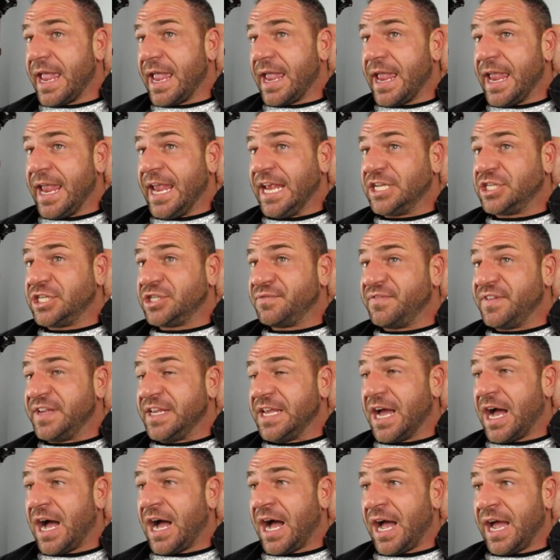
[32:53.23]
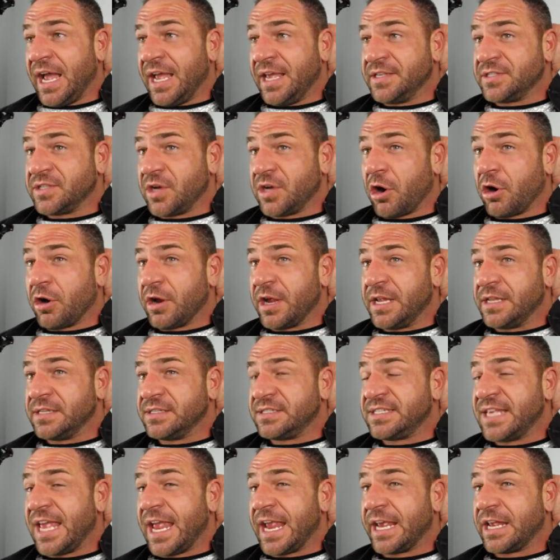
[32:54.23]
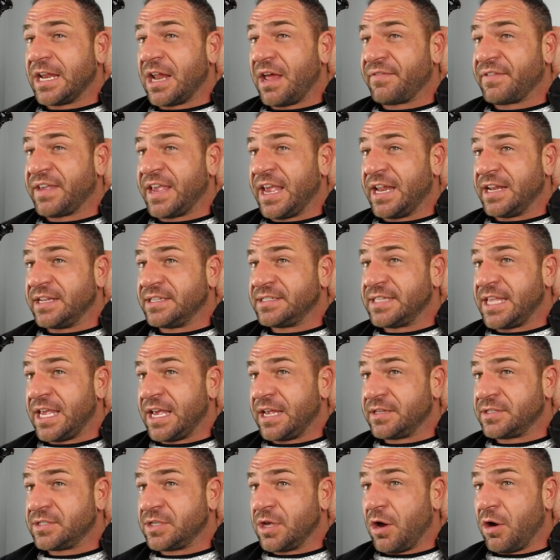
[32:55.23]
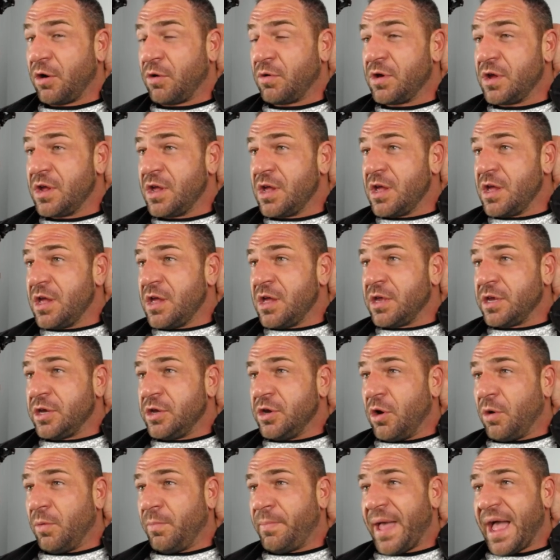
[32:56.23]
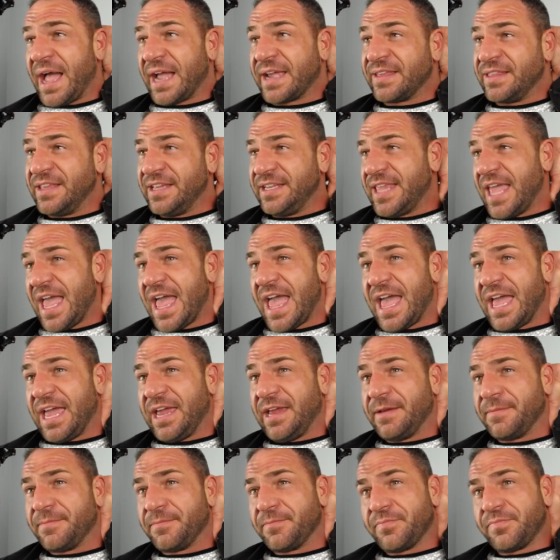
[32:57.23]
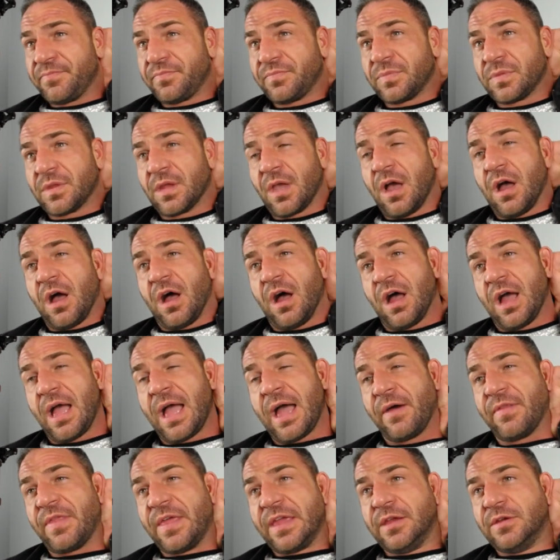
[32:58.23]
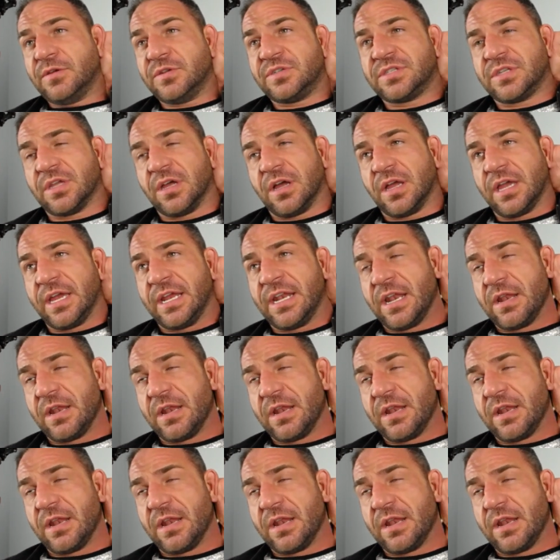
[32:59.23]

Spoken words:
HVIs are in Sangin, Afghanistan. So, you know, back in the day, how they used to, I